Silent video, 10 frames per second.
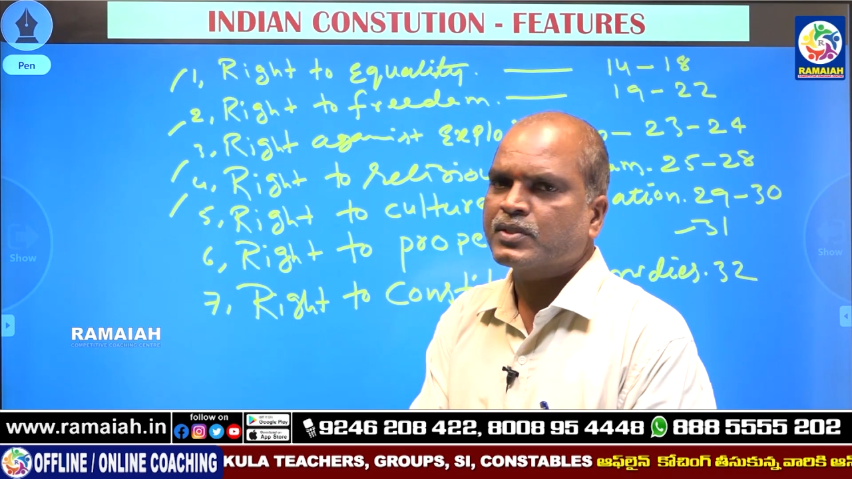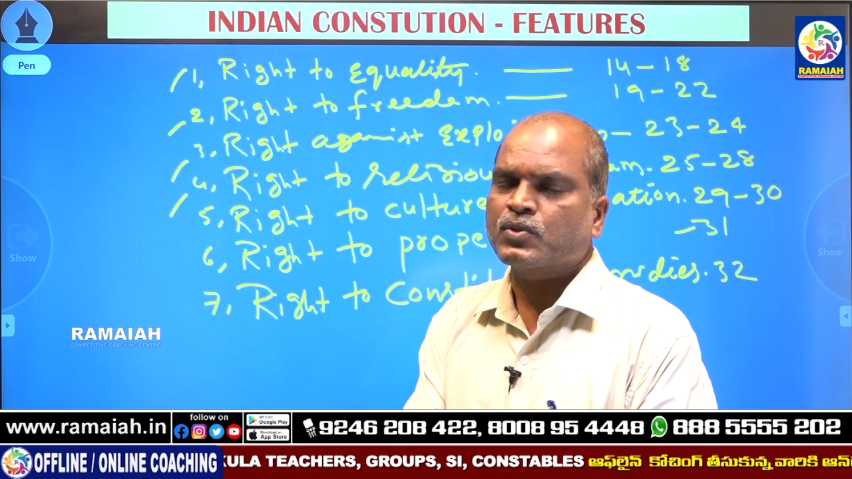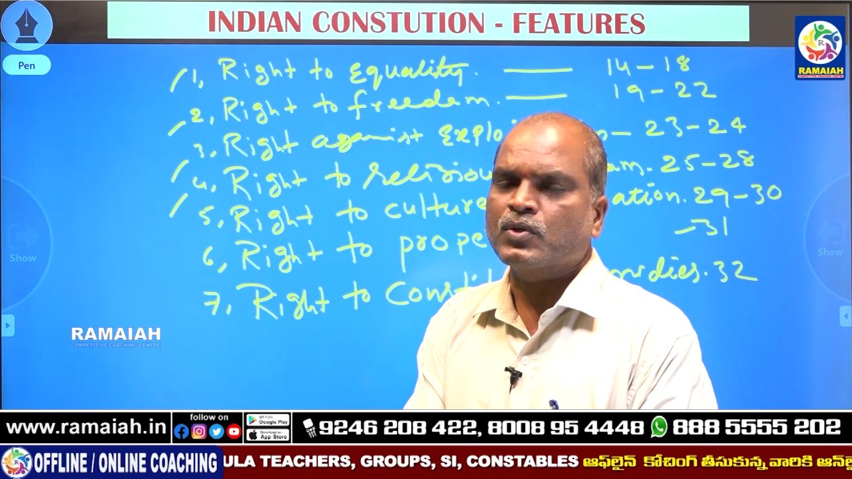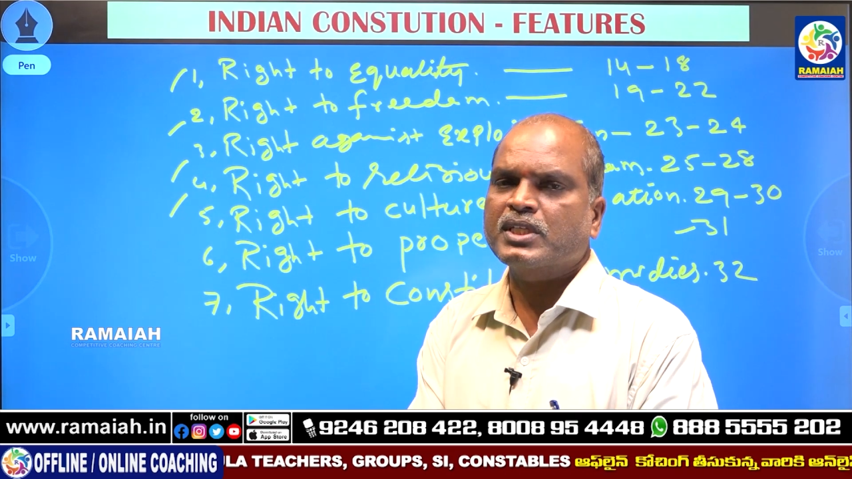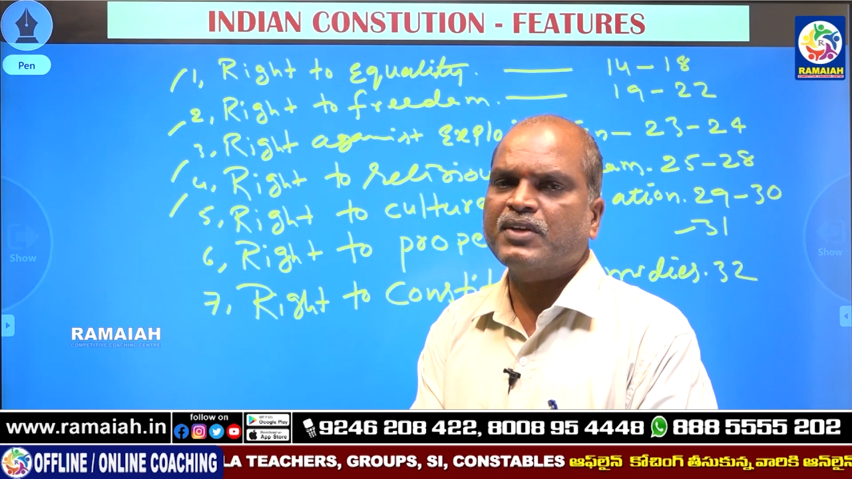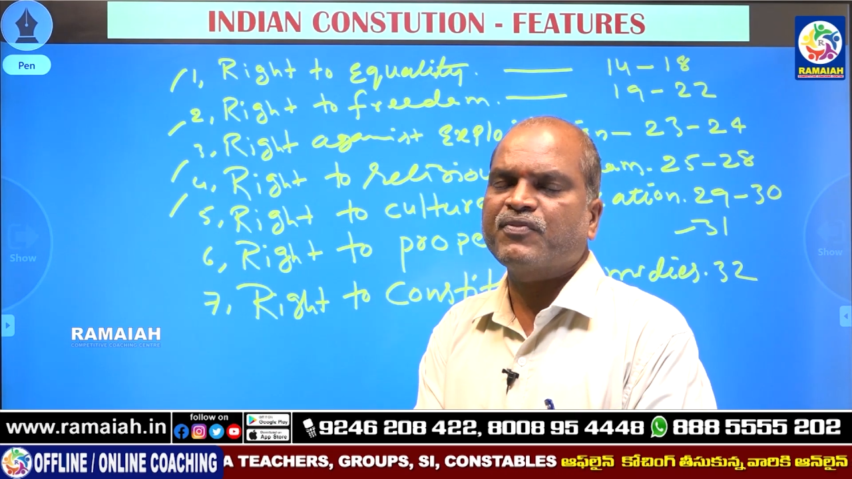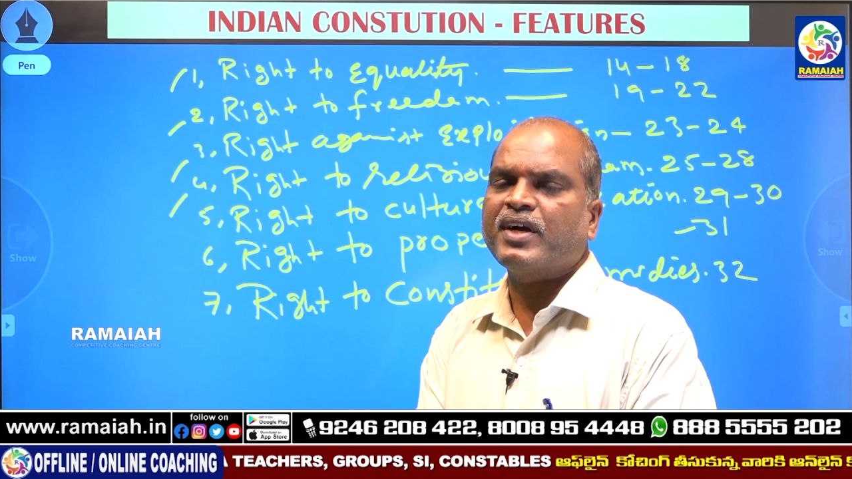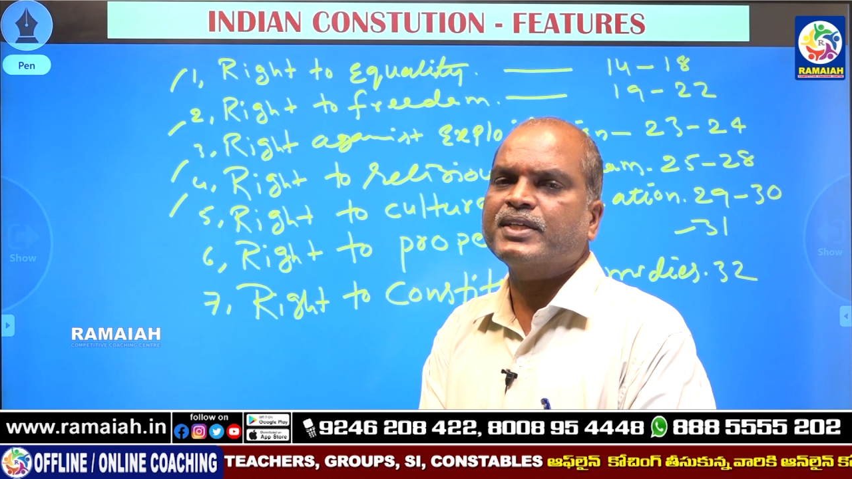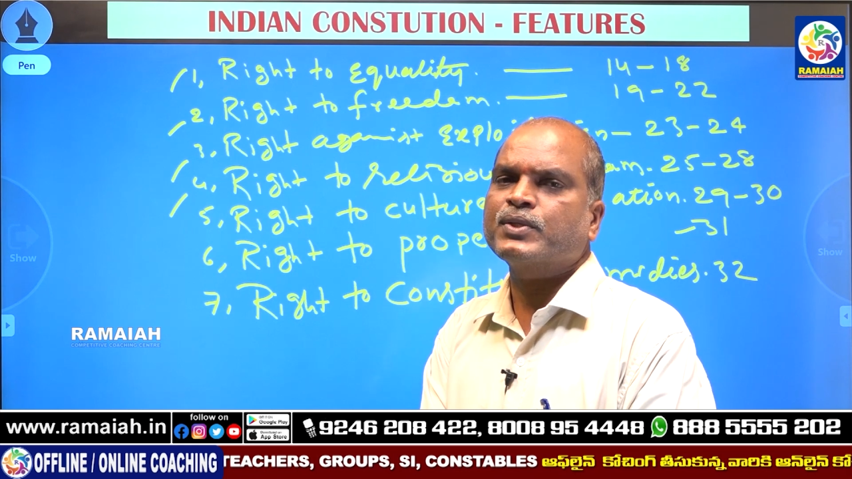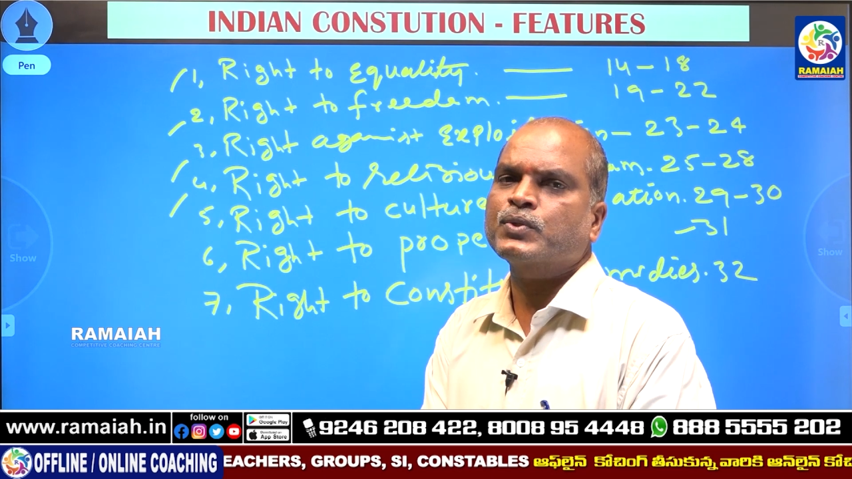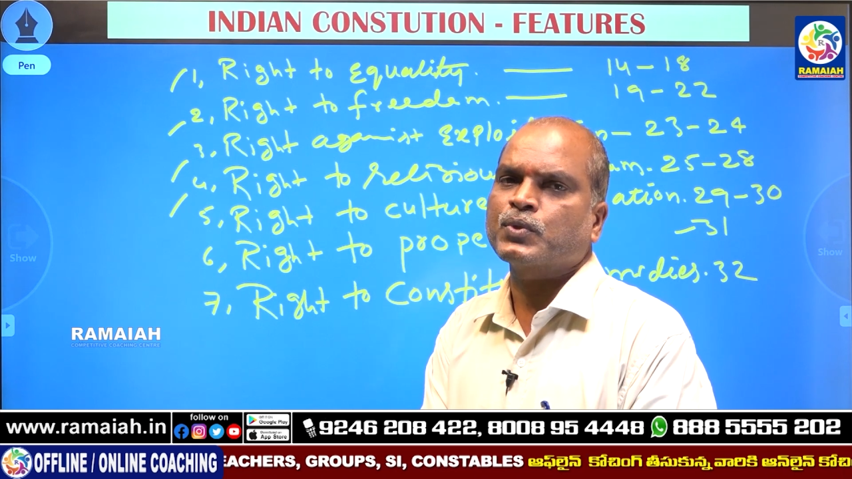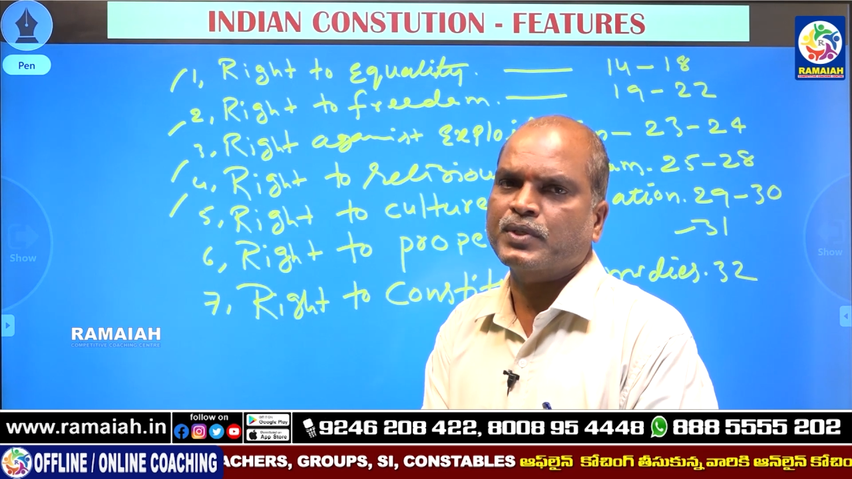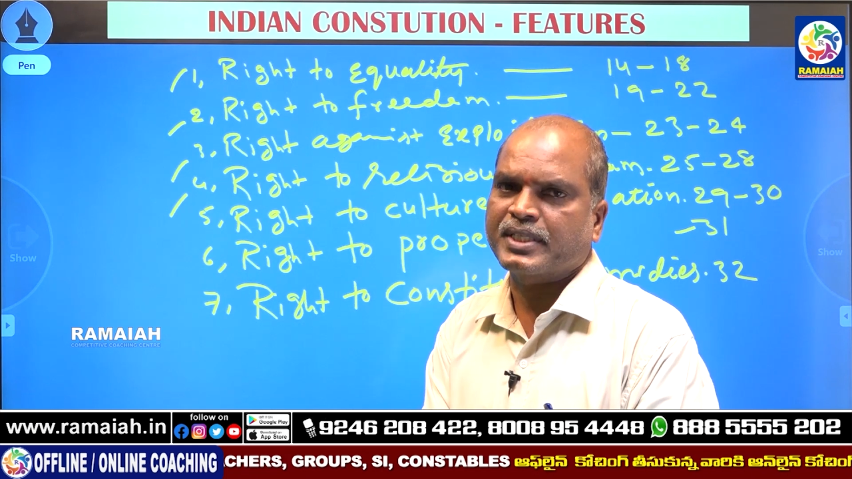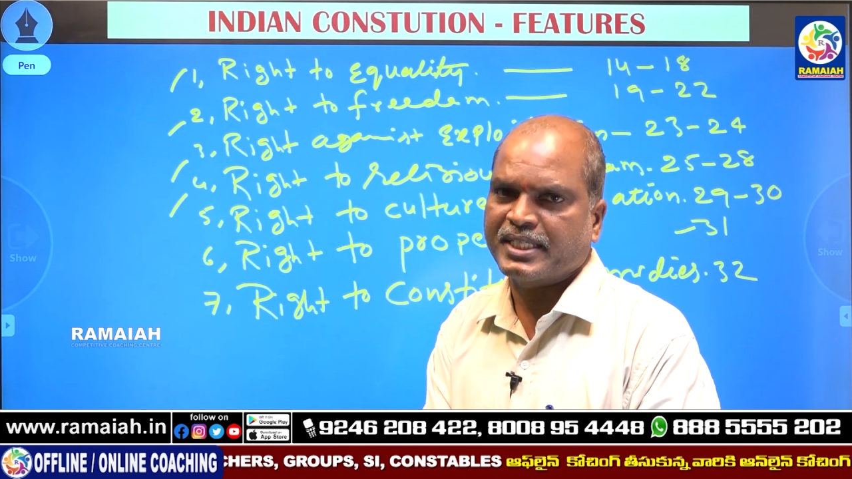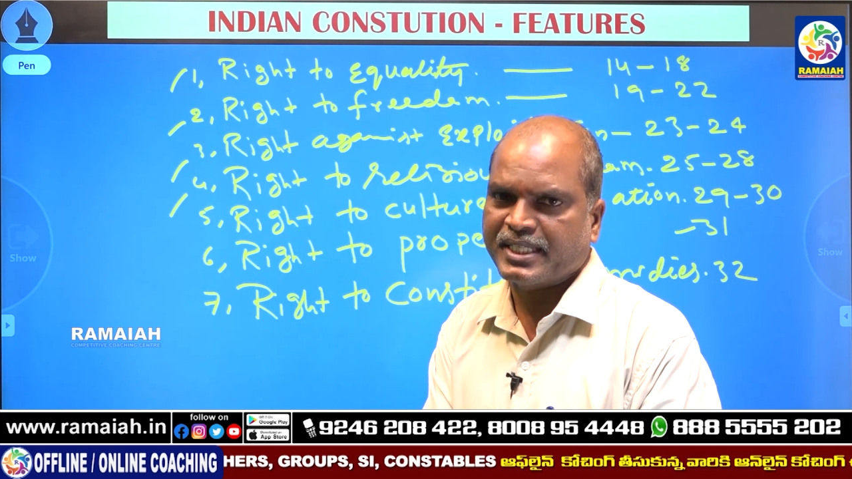25 to
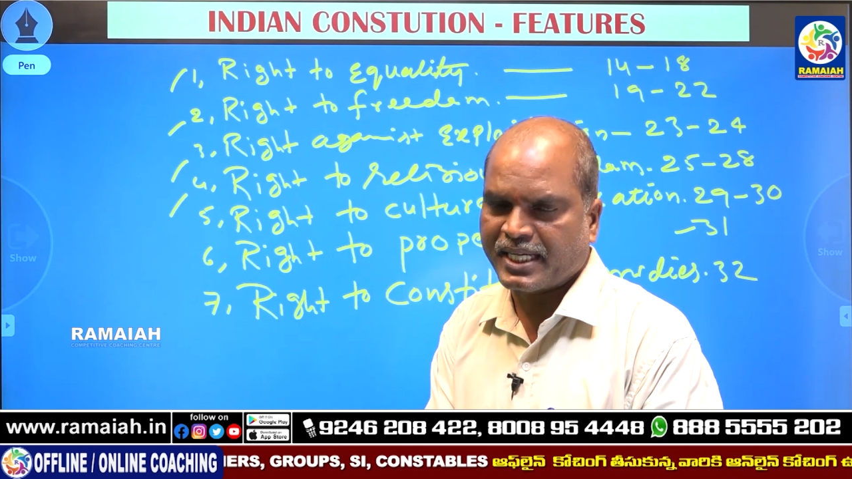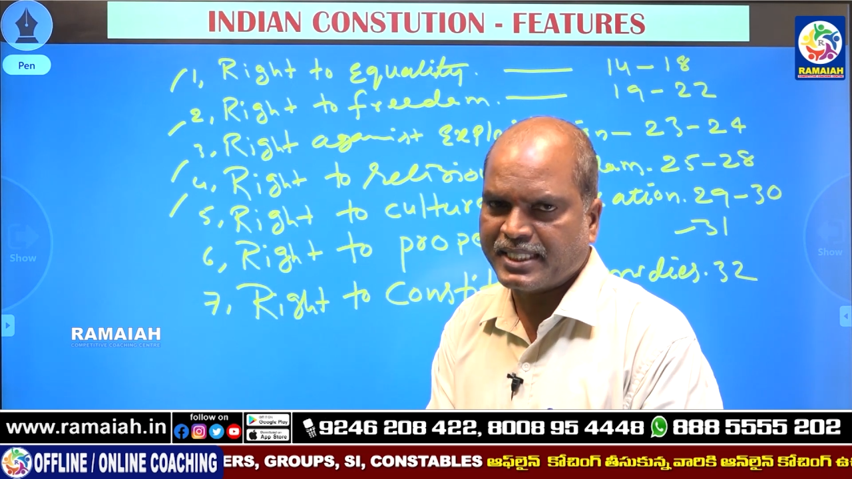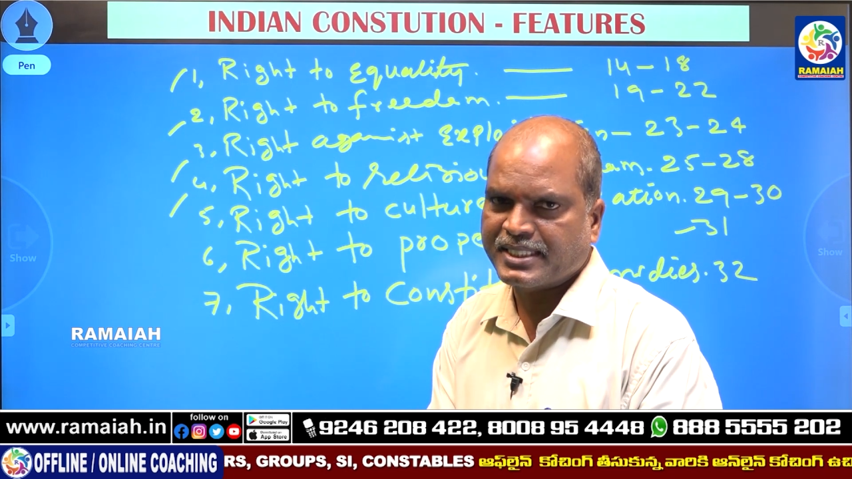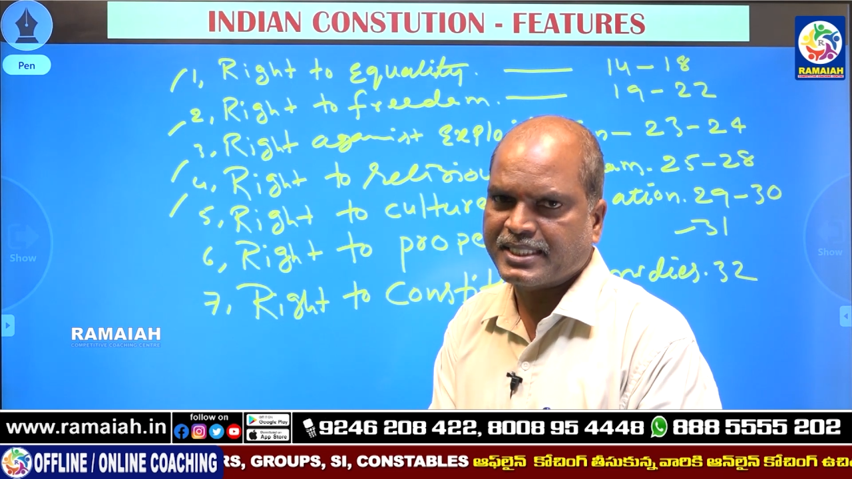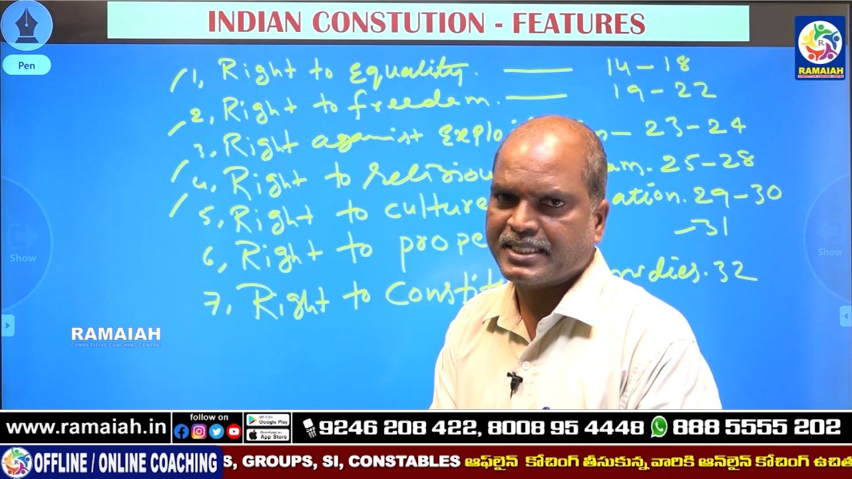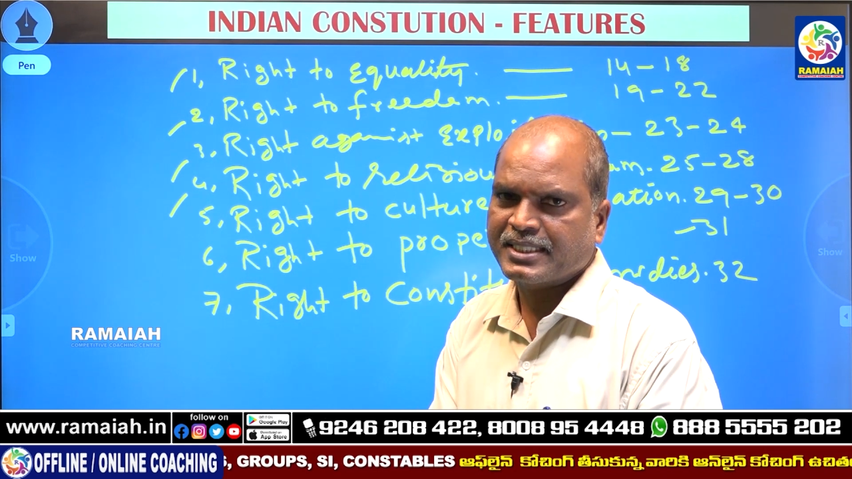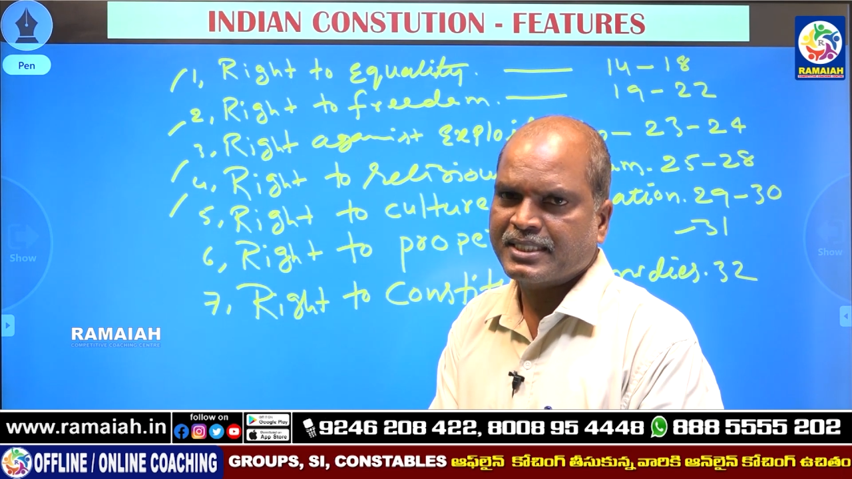28.